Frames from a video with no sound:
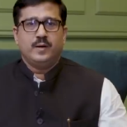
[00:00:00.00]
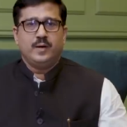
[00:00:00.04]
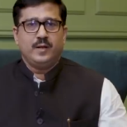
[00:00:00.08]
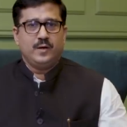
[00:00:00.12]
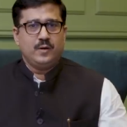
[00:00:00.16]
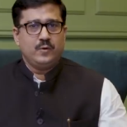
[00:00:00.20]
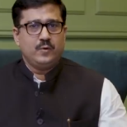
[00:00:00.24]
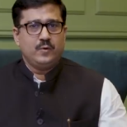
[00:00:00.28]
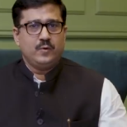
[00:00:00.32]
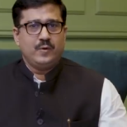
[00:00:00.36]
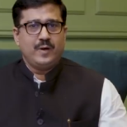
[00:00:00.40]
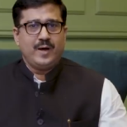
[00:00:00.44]

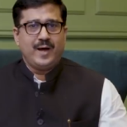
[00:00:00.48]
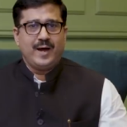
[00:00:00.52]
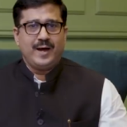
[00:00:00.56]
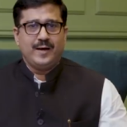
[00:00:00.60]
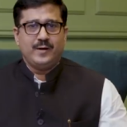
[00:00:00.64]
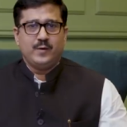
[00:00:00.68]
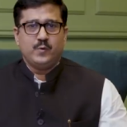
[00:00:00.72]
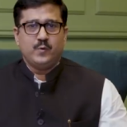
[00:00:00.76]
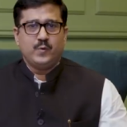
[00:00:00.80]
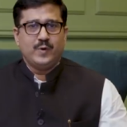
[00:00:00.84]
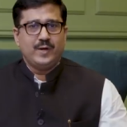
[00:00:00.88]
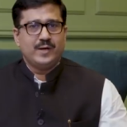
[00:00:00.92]
Hello
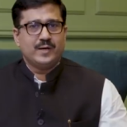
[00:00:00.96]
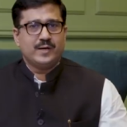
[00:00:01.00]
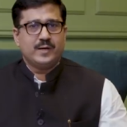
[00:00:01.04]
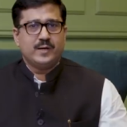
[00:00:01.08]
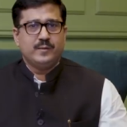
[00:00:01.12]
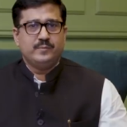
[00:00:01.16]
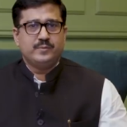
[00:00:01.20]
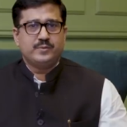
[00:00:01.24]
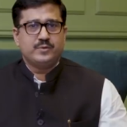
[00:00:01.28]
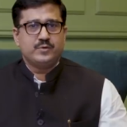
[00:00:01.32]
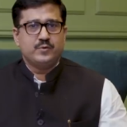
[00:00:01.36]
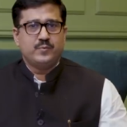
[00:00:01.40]
and
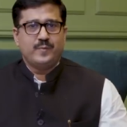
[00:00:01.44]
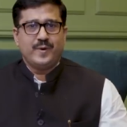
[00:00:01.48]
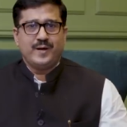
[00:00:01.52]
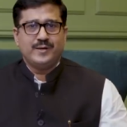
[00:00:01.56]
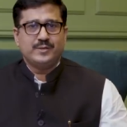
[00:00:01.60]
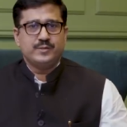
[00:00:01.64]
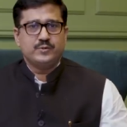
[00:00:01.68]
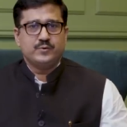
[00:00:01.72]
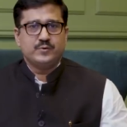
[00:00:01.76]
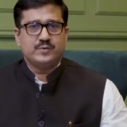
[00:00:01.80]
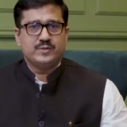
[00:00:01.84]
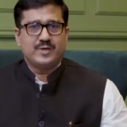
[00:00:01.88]
welcome to
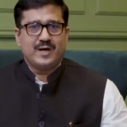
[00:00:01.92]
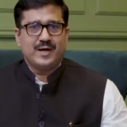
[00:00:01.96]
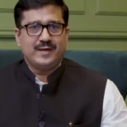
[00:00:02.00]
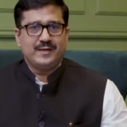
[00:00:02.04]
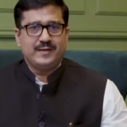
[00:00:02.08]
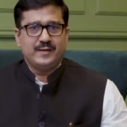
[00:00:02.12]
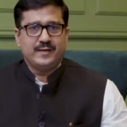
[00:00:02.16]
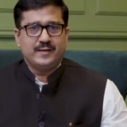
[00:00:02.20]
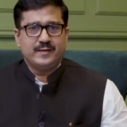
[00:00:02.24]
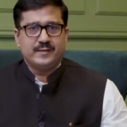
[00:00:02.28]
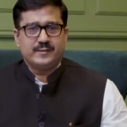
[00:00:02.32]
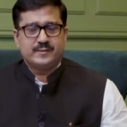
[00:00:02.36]
BYJU'S
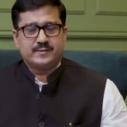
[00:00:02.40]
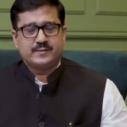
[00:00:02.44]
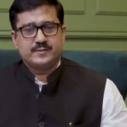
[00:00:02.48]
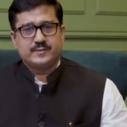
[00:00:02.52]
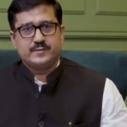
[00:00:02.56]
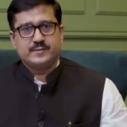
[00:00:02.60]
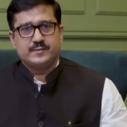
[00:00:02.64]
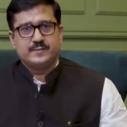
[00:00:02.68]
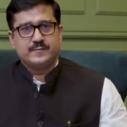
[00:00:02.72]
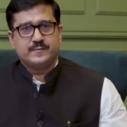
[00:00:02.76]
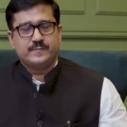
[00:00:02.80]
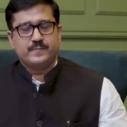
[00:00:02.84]
IAS.
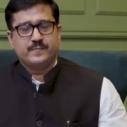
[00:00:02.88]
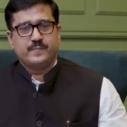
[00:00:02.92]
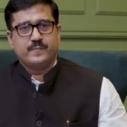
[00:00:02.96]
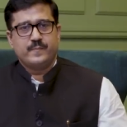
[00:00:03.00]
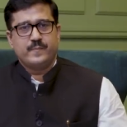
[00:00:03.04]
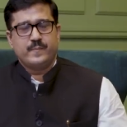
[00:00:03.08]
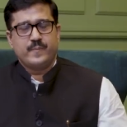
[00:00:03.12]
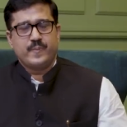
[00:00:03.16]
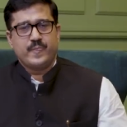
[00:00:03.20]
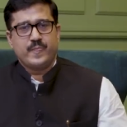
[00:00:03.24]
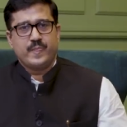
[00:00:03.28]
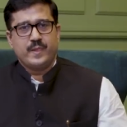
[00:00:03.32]

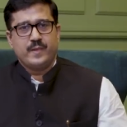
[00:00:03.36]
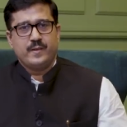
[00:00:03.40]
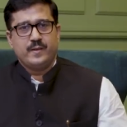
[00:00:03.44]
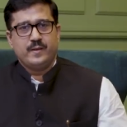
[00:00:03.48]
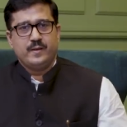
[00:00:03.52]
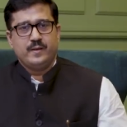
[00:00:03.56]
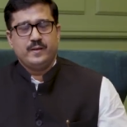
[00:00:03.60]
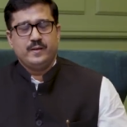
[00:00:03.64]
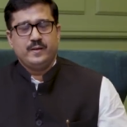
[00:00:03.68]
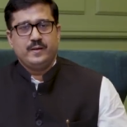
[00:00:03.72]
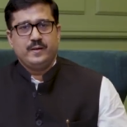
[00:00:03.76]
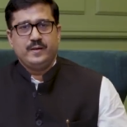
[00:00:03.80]

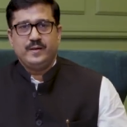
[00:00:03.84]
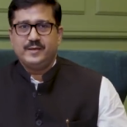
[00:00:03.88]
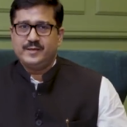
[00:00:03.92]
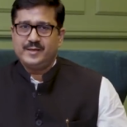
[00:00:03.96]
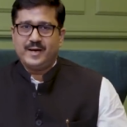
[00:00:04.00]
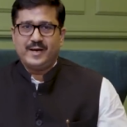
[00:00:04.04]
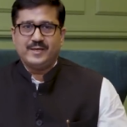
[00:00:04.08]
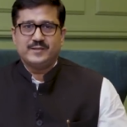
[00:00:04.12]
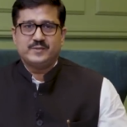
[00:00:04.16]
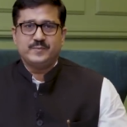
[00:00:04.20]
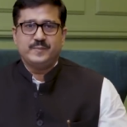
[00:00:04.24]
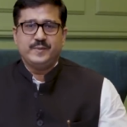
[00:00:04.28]
It
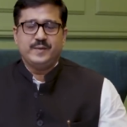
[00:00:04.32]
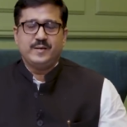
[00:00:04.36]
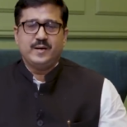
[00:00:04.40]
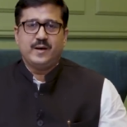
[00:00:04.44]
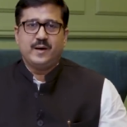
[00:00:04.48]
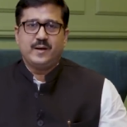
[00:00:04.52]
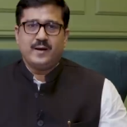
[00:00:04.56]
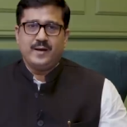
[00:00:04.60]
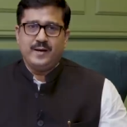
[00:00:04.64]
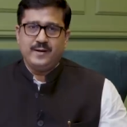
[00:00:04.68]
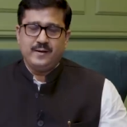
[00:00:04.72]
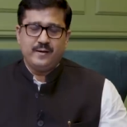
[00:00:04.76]
has been
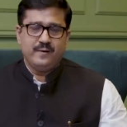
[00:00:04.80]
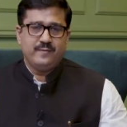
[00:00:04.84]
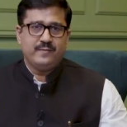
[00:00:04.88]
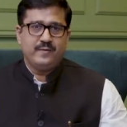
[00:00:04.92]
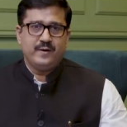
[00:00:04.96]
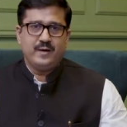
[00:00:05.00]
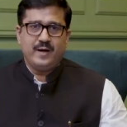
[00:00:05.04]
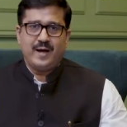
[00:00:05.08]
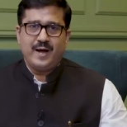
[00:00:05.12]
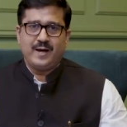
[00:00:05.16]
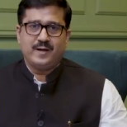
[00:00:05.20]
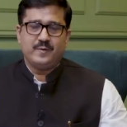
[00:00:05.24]
our
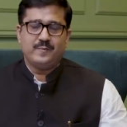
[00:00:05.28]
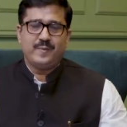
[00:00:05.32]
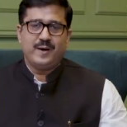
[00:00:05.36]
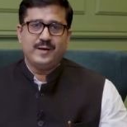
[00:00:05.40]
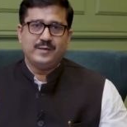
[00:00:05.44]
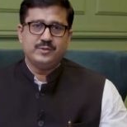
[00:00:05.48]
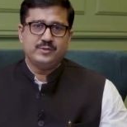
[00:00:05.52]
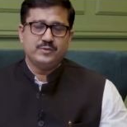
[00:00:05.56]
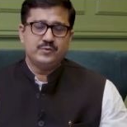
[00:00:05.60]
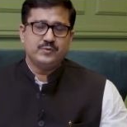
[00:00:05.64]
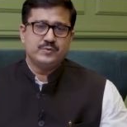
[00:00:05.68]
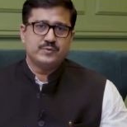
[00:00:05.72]
endeavor at
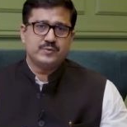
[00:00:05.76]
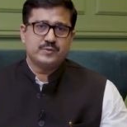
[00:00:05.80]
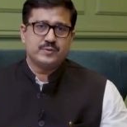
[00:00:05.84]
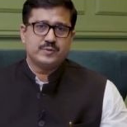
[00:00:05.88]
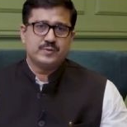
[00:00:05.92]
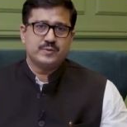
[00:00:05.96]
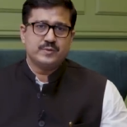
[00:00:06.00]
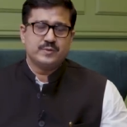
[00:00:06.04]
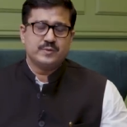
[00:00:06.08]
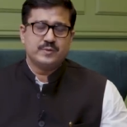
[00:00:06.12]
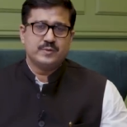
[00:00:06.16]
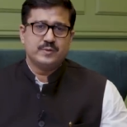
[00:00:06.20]

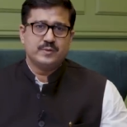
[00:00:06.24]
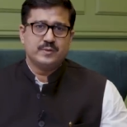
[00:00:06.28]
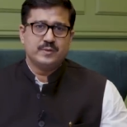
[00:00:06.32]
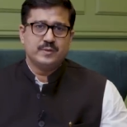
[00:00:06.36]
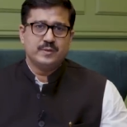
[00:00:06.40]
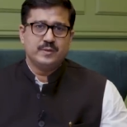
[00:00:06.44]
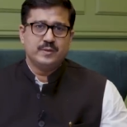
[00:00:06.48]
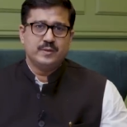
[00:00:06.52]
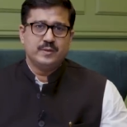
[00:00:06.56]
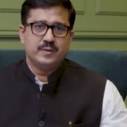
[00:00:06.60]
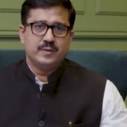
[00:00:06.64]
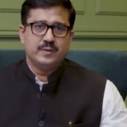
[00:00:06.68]
BYJU'S
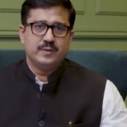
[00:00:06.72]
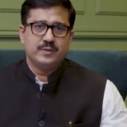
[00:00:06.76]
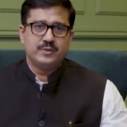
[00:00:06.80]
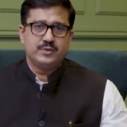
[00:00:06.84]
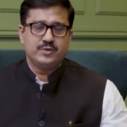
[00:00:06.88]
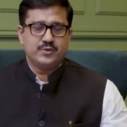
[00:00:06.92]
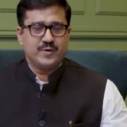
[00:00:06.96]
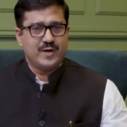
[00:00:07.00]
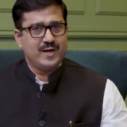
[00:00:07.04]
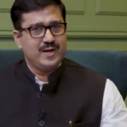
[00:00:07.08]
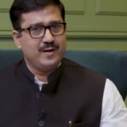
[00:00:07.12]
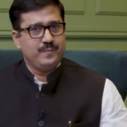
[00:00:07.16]

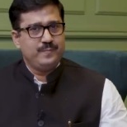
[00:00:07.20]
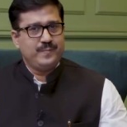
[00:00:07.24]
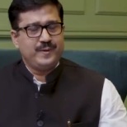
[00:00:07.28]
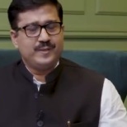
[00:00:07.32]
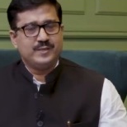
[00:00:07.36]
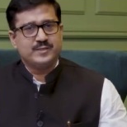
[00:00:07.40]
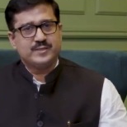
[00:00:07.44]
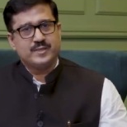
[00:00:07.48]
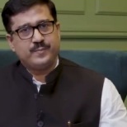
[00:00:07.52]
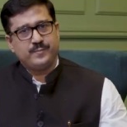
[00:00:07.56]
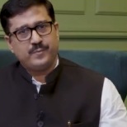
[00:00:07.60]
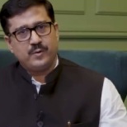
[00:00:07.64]
to help
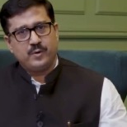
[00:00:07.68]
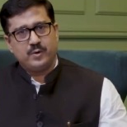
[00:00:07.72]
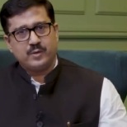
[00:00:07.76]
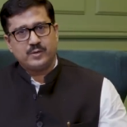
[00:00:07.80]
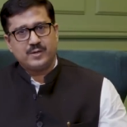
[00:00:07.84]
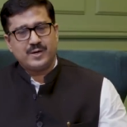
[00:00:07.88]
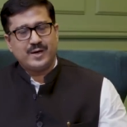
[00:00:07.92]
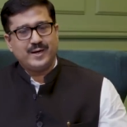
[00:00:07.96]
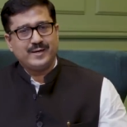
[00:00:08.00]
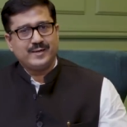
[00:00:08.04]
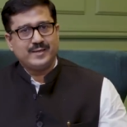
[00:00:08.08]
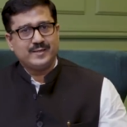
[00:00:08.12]
and
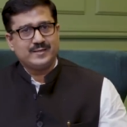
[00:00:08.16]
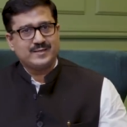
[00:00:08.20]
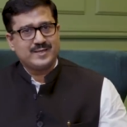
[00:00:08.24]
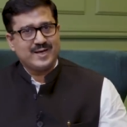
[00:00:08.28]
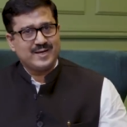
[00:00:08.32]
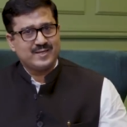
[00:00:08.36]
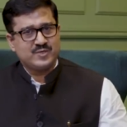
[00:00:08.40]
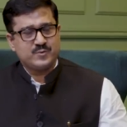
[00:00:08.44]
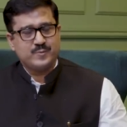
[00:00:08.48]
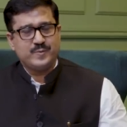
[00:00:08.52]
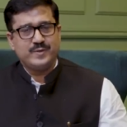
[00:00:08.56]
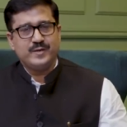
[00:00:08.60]
support IAS
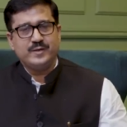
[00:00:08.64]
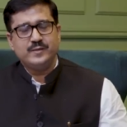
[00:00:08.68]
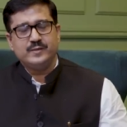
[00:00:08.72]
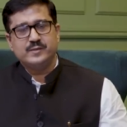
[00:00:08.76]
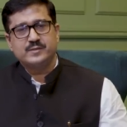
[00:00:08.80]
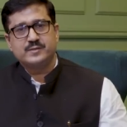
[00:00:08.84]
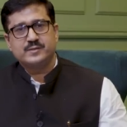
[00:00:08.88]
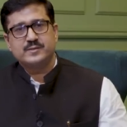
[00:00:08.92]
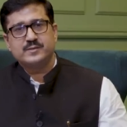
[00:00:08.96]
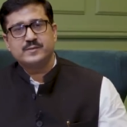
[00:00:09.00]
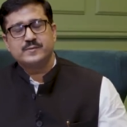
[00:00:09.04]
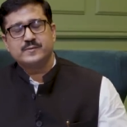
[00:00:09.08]

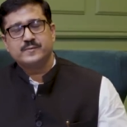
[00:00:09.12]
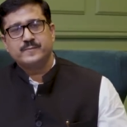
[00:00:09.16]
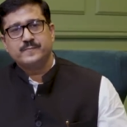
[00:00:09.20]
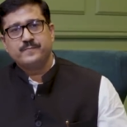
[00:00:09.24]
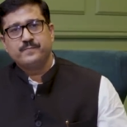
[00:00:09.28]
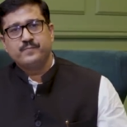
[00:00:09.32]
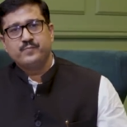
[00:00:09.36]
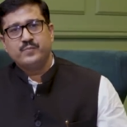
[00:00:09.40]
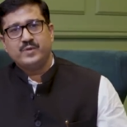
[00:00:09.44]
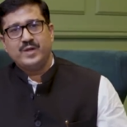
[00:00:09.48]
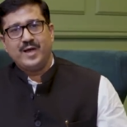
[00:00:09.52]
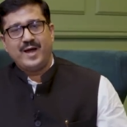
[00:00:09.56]
aspirants
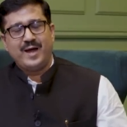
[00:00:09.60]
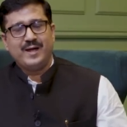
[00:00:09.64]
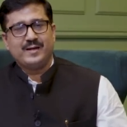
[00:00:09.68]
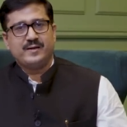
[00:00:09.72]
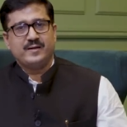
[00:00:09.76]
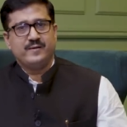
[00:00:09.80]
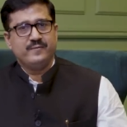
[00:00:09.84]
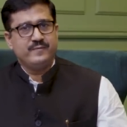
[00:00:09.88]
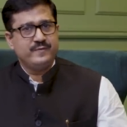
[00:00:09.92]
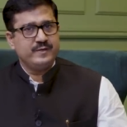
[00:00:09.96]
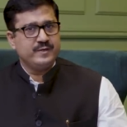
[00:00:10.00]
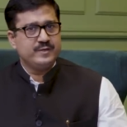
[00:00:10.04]

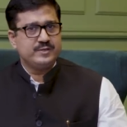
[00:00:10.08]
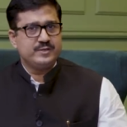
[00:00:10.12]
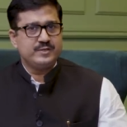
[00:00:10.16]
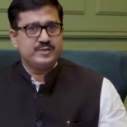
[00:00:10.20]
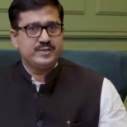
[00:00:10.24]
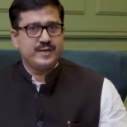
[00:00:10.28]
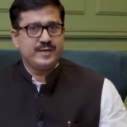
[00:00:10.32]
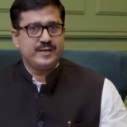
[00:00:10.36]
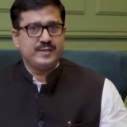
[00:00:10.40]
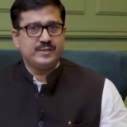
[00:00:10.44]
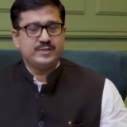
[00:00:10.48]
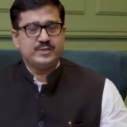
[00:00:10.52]
at every
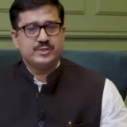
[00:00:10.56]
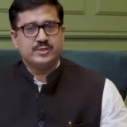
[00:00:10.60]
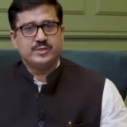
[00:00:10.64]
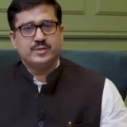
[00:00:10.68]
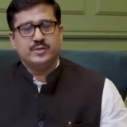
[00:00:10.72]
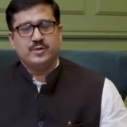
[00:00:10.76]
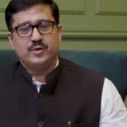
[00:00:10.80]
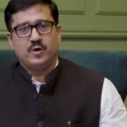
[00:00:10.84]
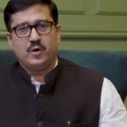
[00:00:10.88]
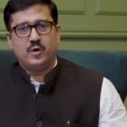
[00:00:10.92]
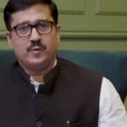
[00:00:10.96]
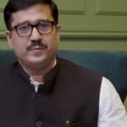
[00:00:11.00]
stage
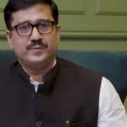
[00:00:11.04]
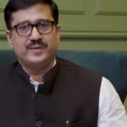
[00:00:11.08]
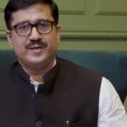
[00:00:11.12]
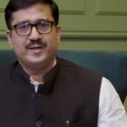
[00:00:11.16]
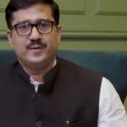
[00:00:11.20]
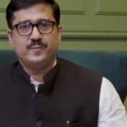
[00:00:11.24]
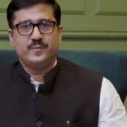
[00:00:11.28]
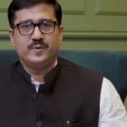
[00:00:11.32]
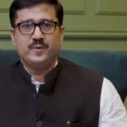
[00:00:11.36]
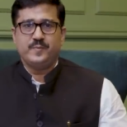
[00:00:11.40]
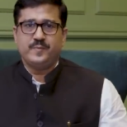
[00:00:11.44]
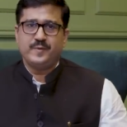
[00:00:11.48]
of
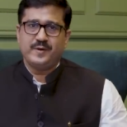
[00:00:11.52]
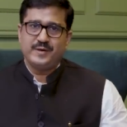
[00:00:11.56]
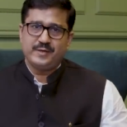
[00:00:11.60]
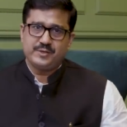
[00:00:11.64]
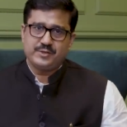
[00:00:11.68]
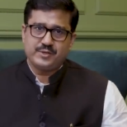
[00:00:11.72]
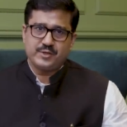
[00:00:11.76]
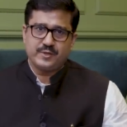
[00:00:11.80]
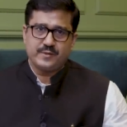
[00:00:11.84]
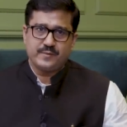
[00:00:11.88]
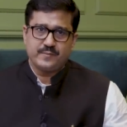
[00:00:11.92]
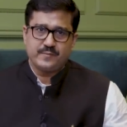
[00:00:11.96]
their
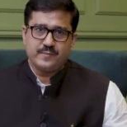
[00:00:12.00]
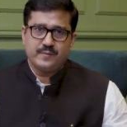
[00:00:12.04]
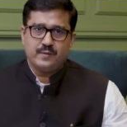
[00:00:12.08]
preparation.